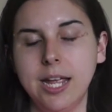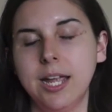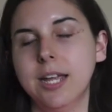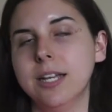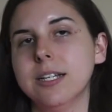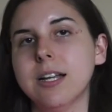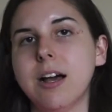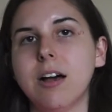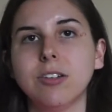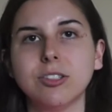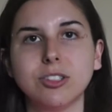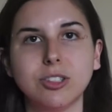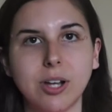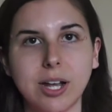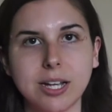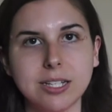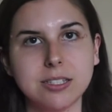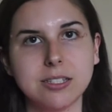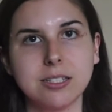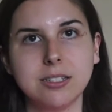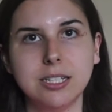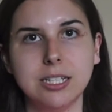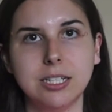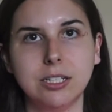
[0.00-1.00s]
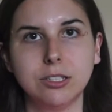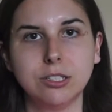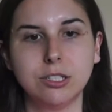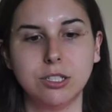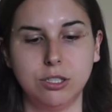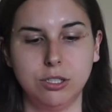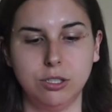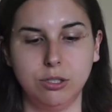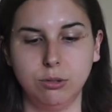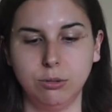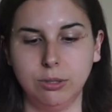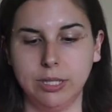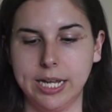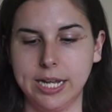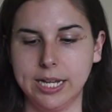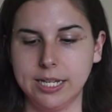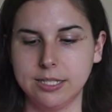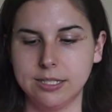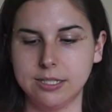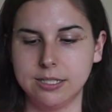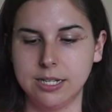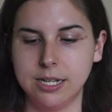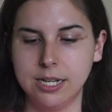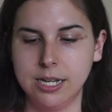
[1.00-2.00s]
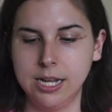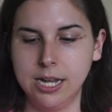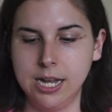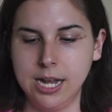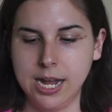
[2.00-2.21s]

It also has the little to-do list